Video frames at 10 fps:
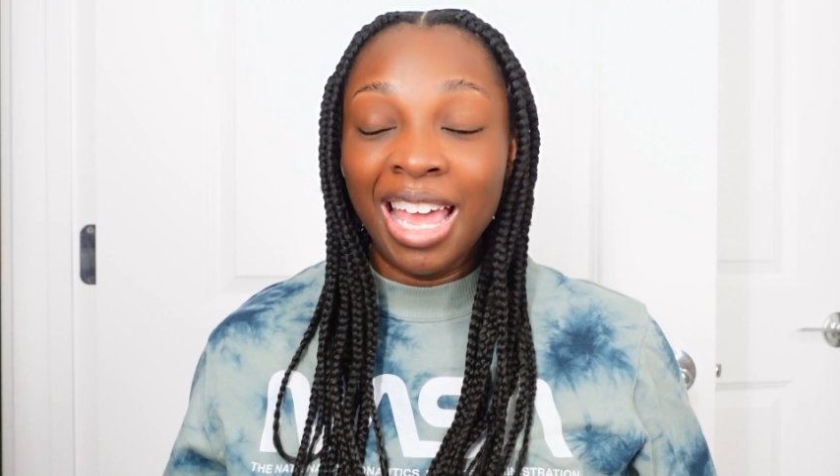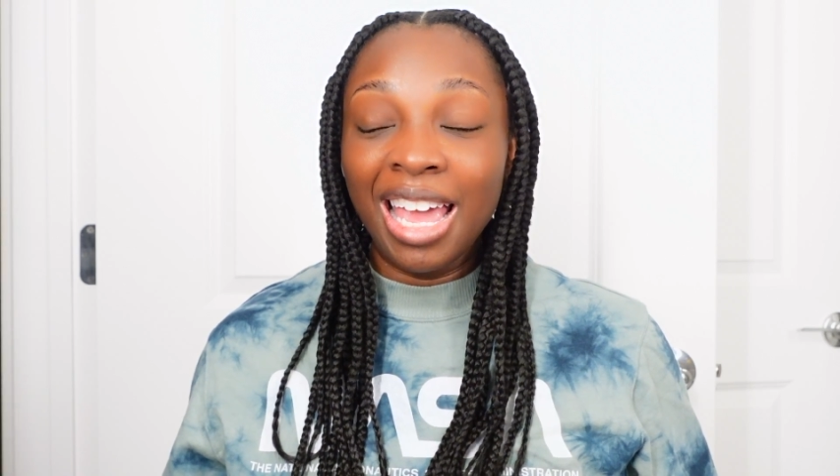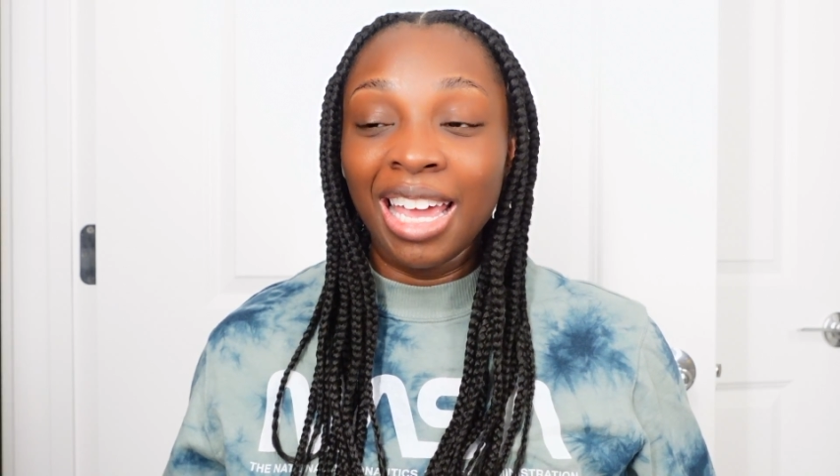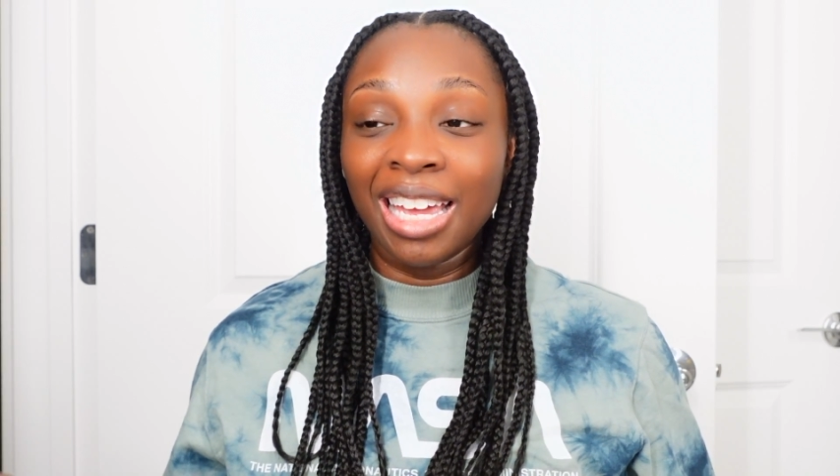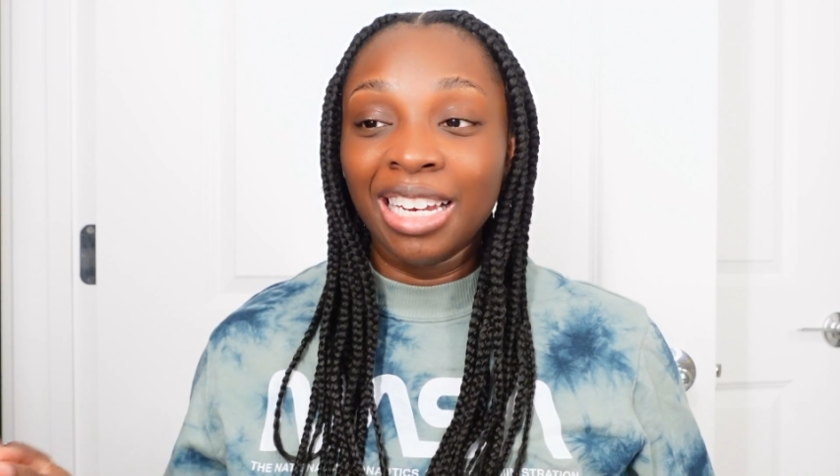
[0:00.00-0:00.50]

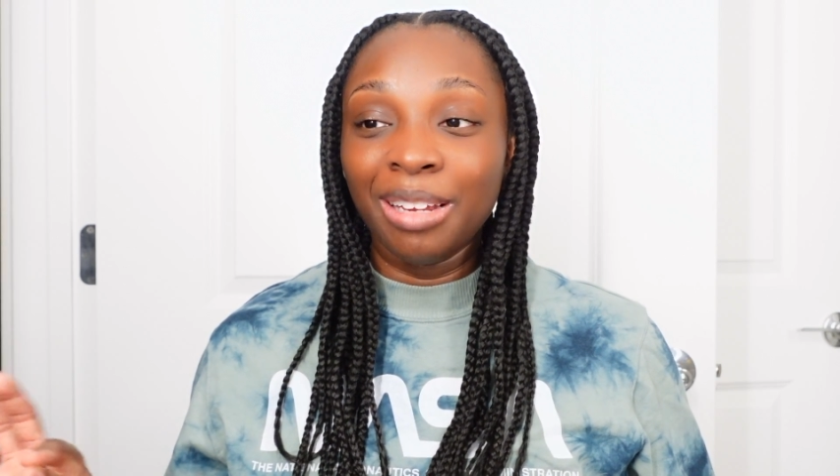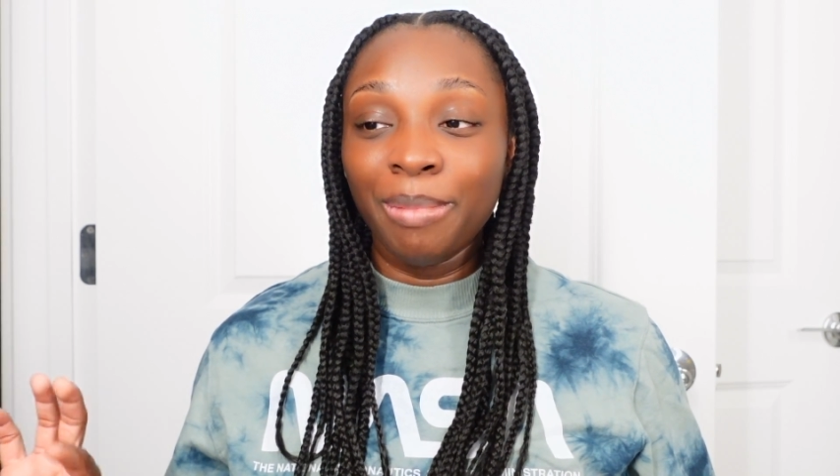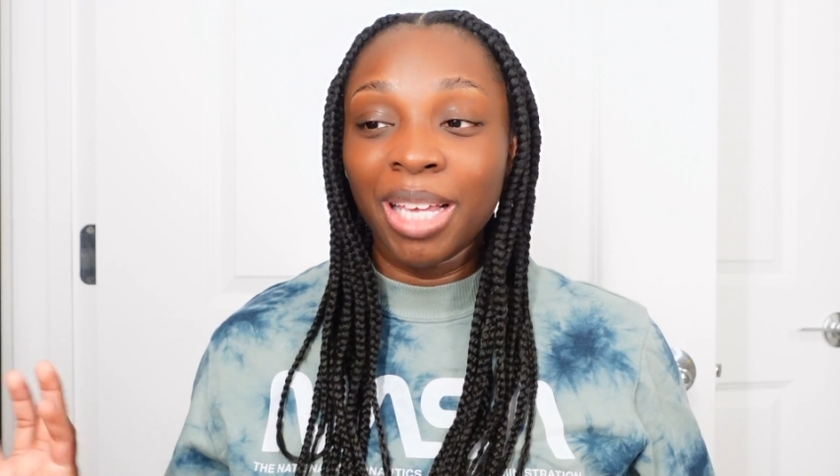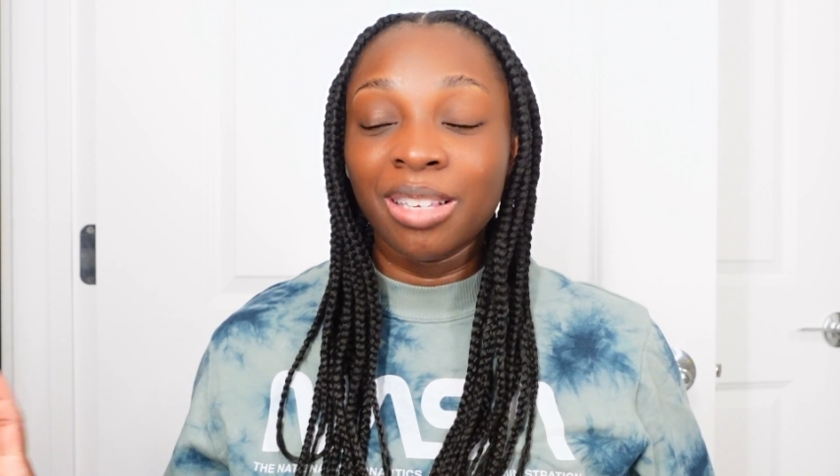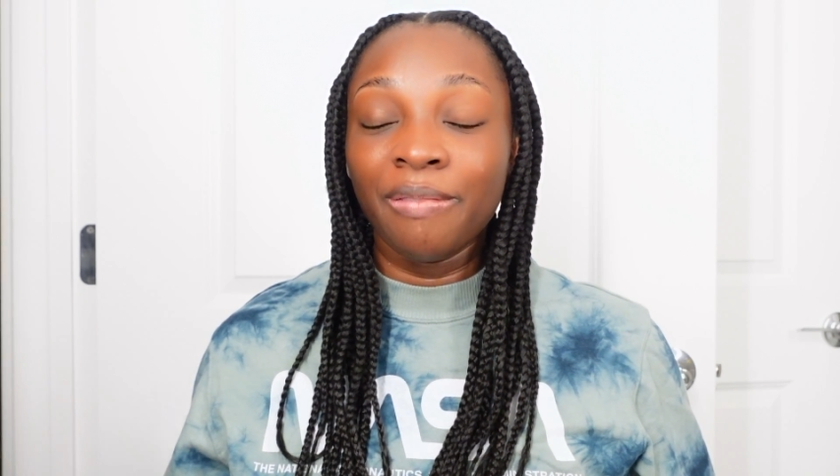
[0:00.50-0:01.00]
and it
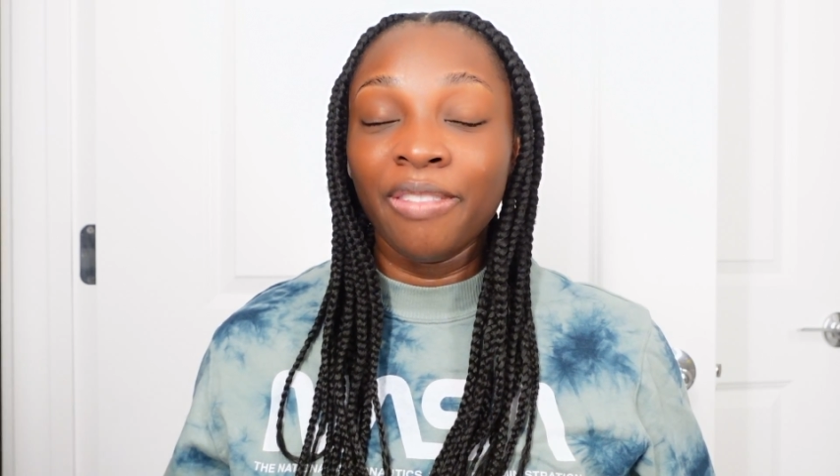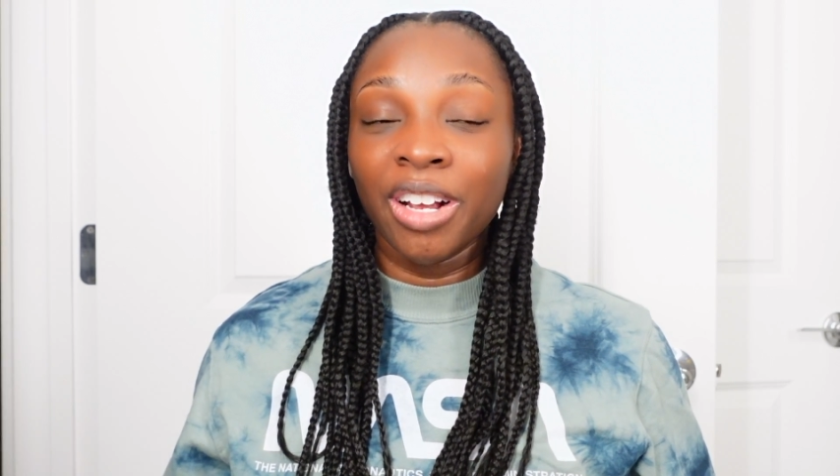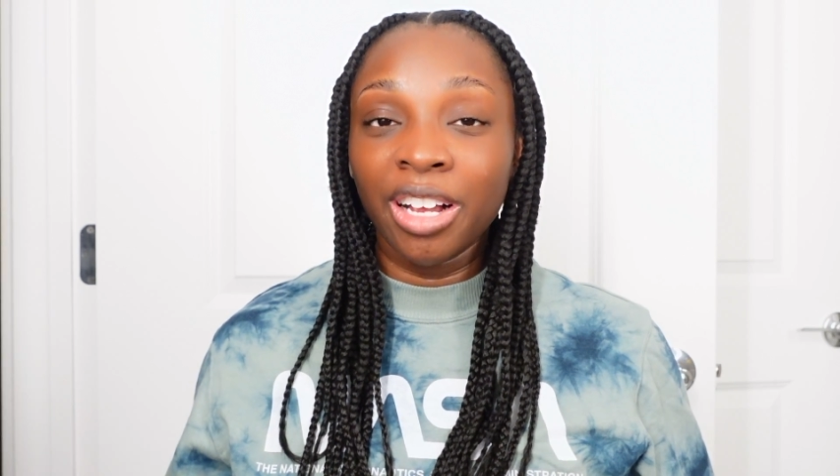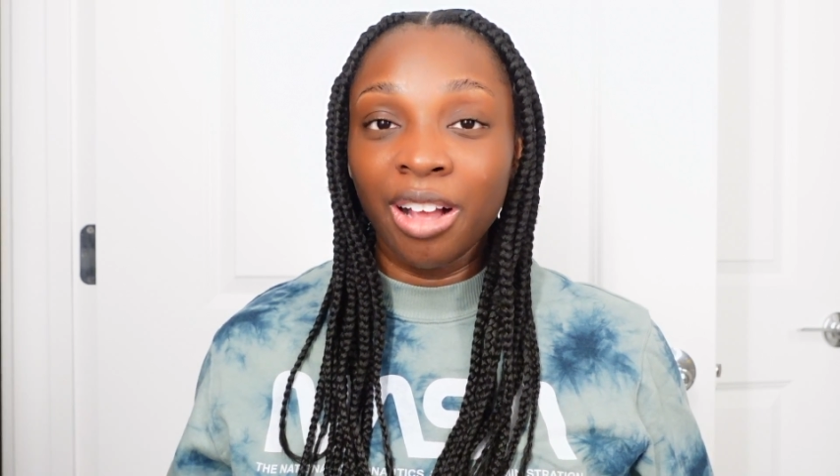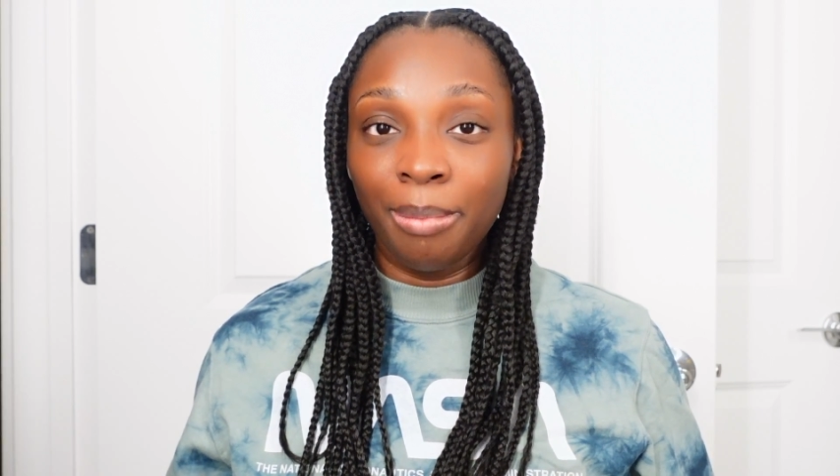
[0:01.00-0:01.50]
makes it
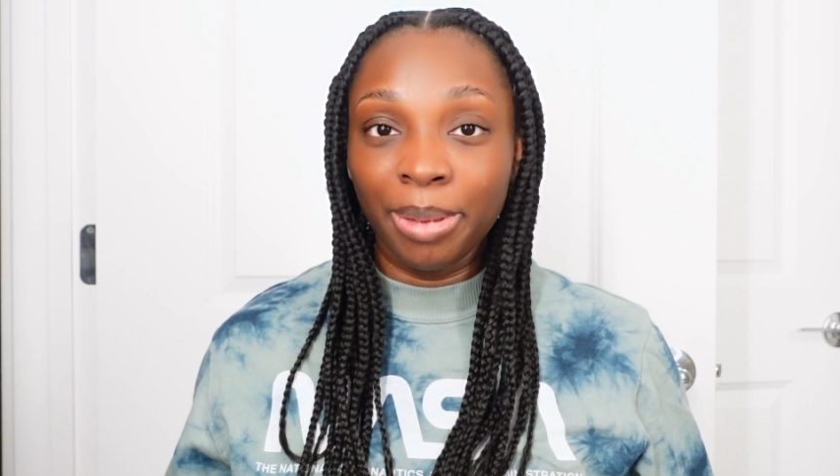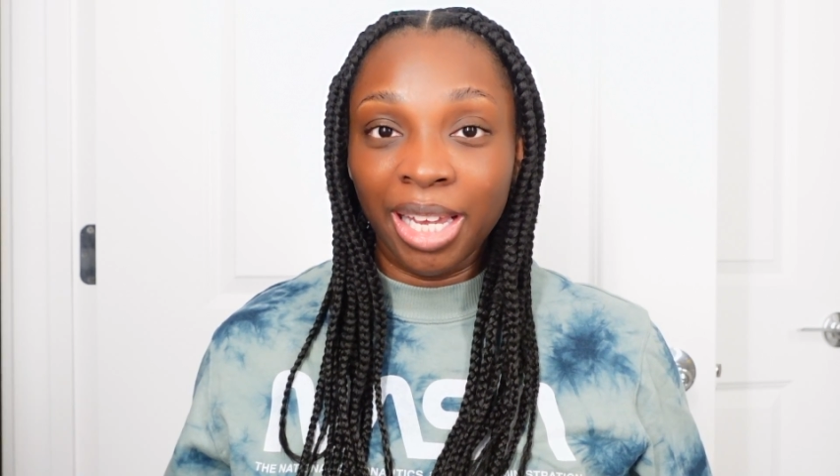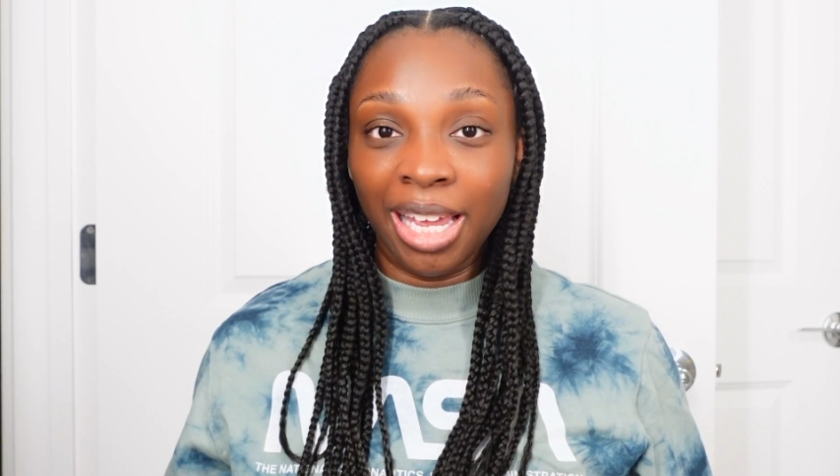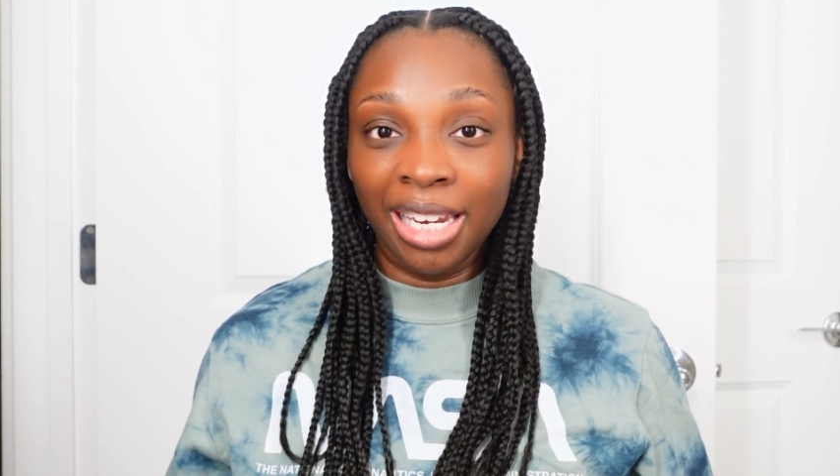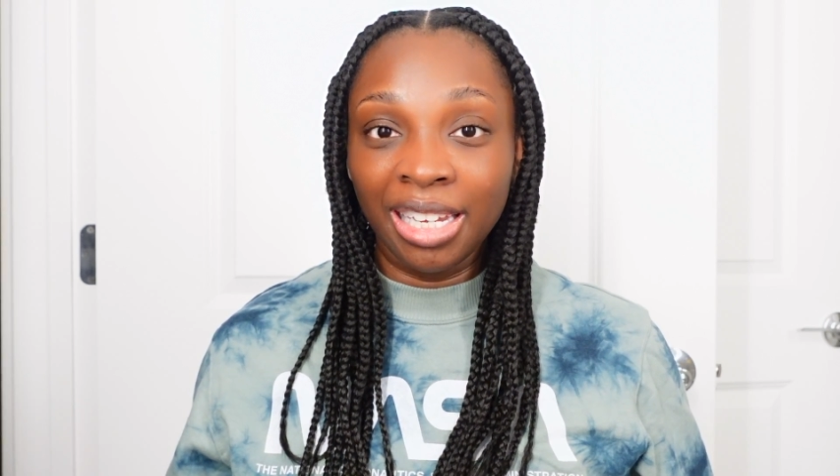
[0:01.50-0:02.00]
very
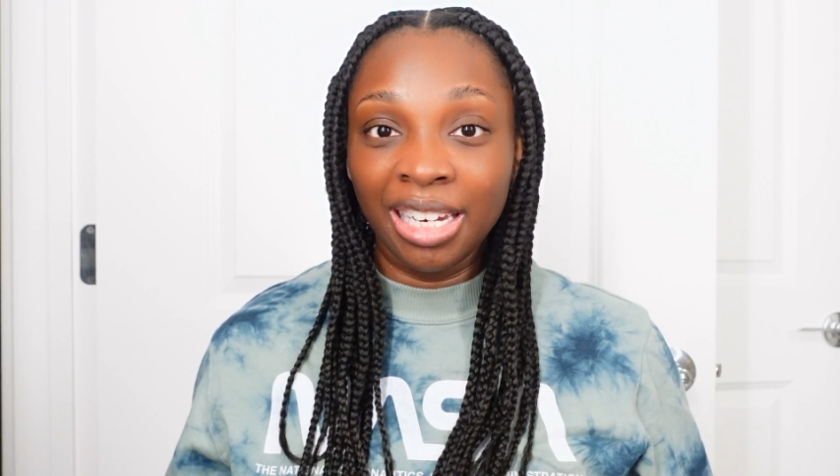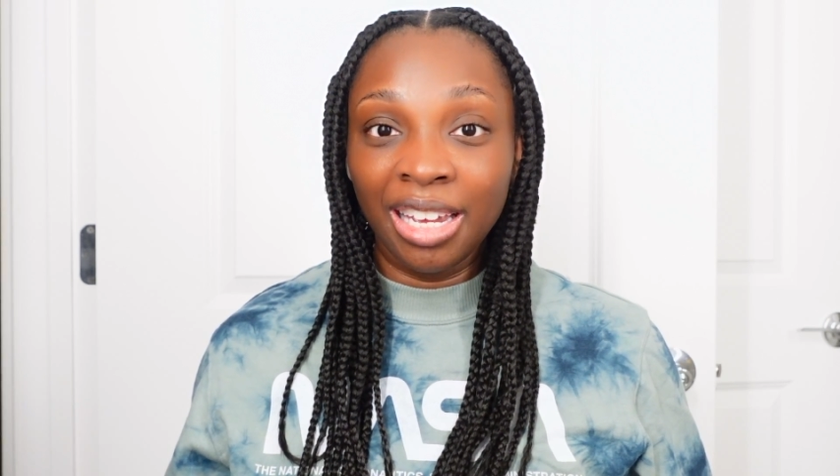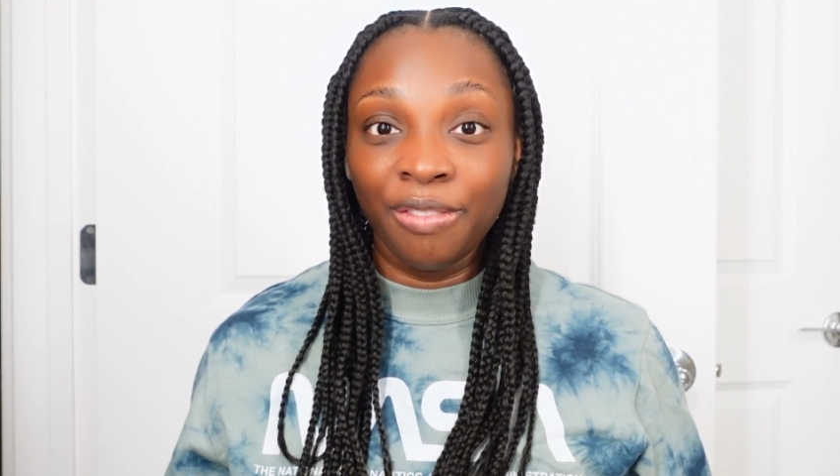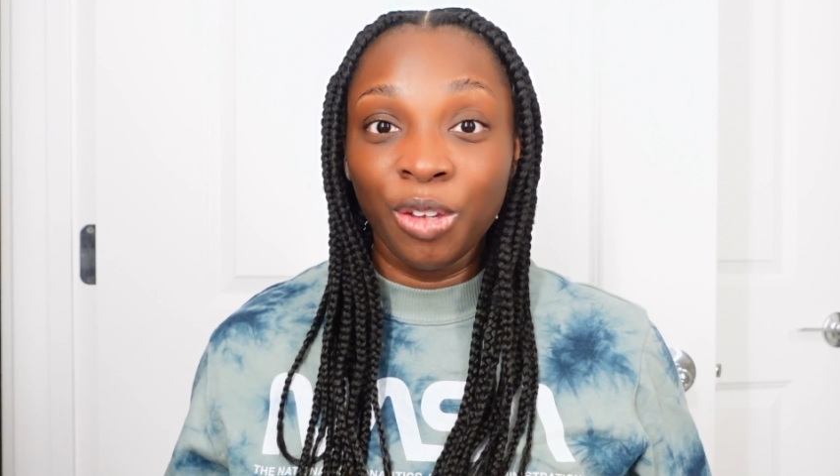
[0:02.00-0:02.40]
complicated if